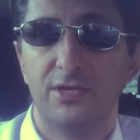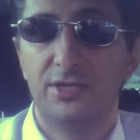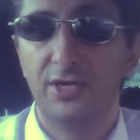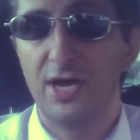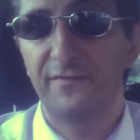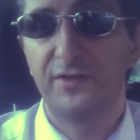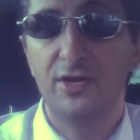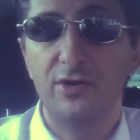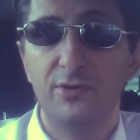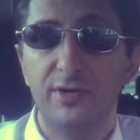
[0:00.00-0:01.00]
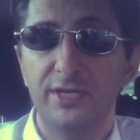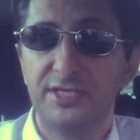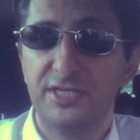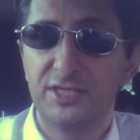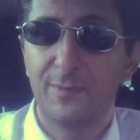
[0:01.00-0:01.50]
Good afternoon.
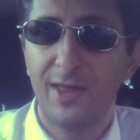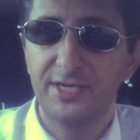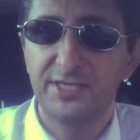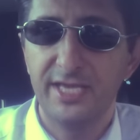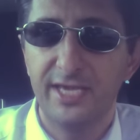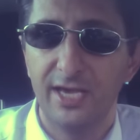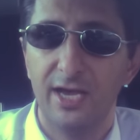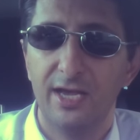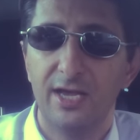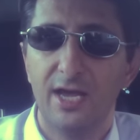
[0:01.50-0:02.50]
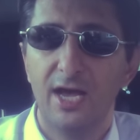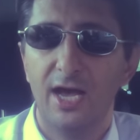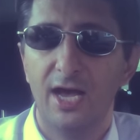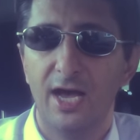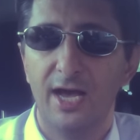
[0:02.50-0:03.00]
This is The Plug Seeker.
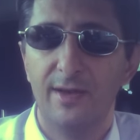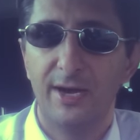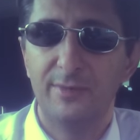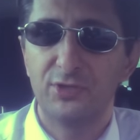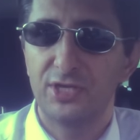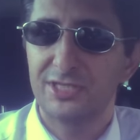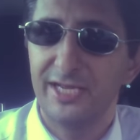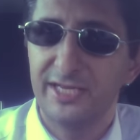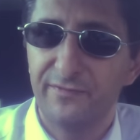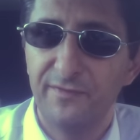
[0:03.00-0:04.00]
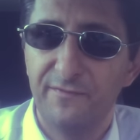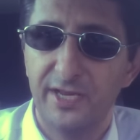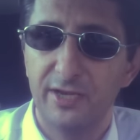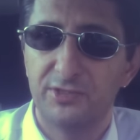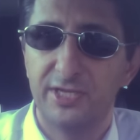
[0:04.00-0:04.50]
Uh, I'm doing a slightly different
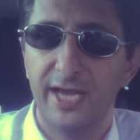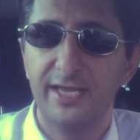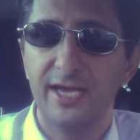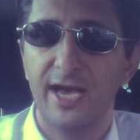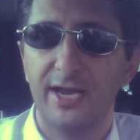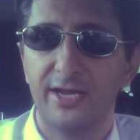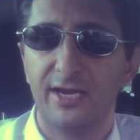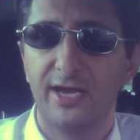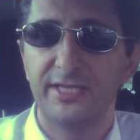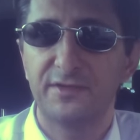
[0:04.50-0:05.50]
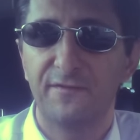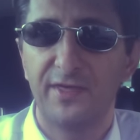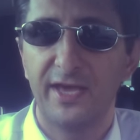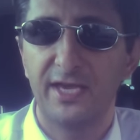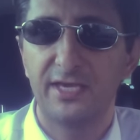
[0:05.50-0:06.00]
video today and I'd like to
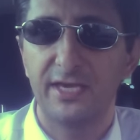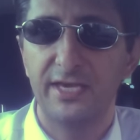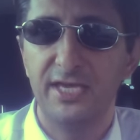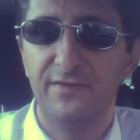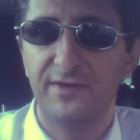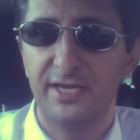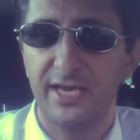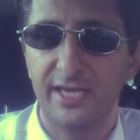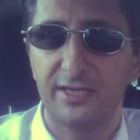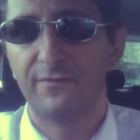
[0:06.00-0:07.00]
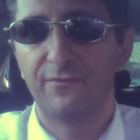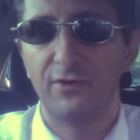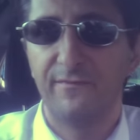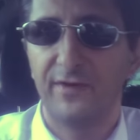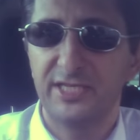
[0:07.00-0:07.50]
thank EV Nick
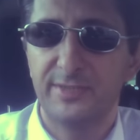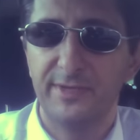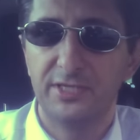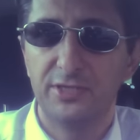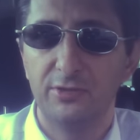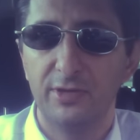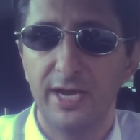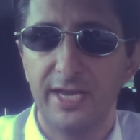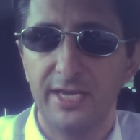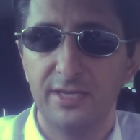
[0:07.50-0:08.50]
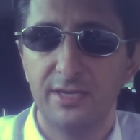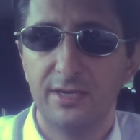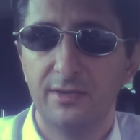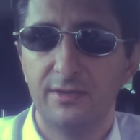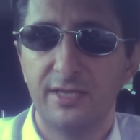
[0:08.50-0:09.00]
for inviting me to do a
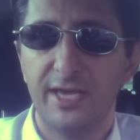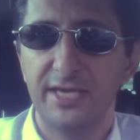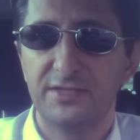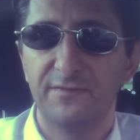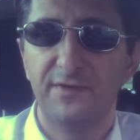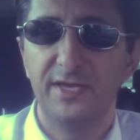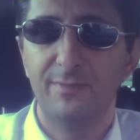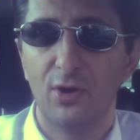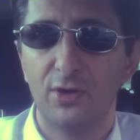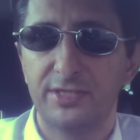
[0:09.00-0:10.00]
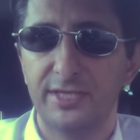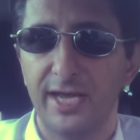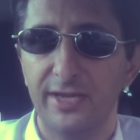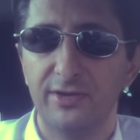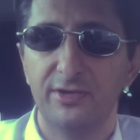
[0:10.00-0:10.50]
guest vlog
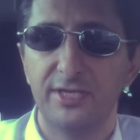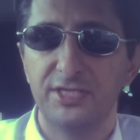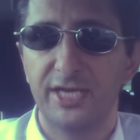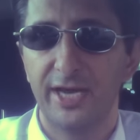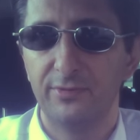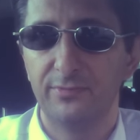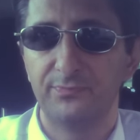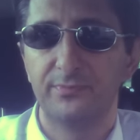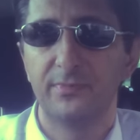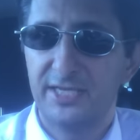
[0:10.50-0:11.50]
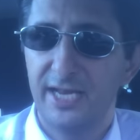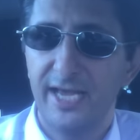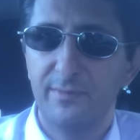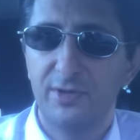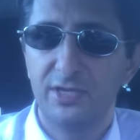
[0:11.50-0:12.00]
today on his channel. And
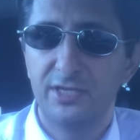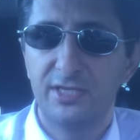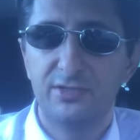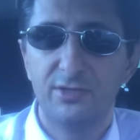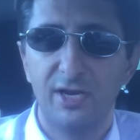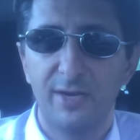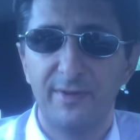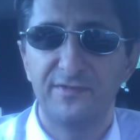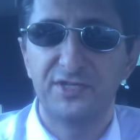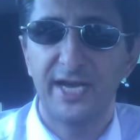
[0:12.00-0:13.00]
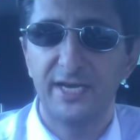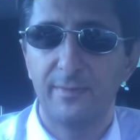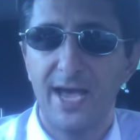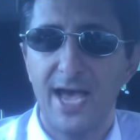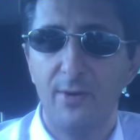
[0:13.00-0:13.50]
today I'm going to do a little bit of a chat
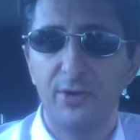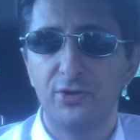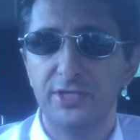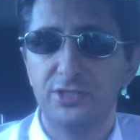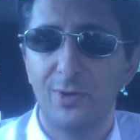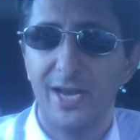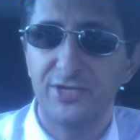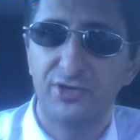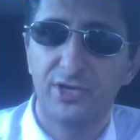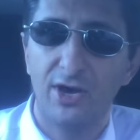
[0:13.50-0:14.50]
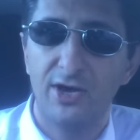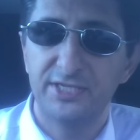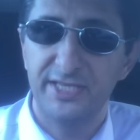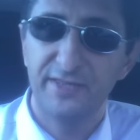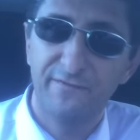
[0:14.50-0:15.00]
about how I got into electric
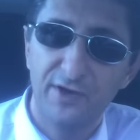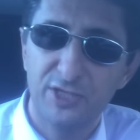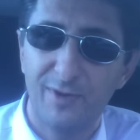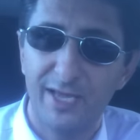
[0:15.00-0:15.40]
cars in the first